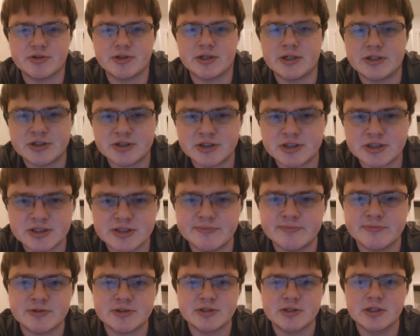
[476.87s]
That just
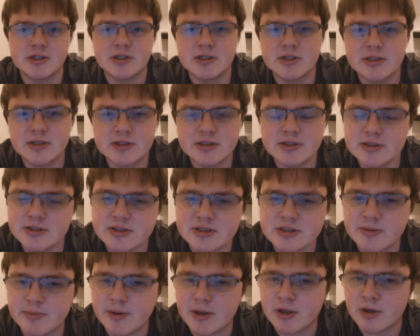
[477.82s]
seems
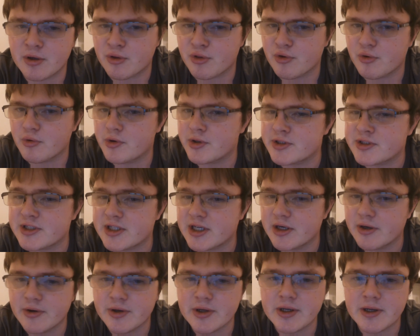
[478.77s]
to be an
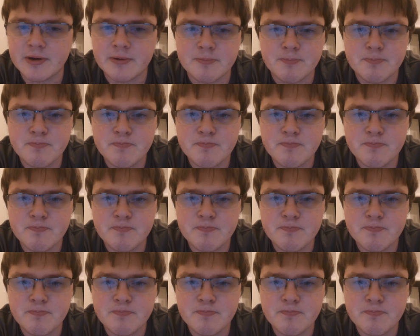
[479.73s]
authoritarian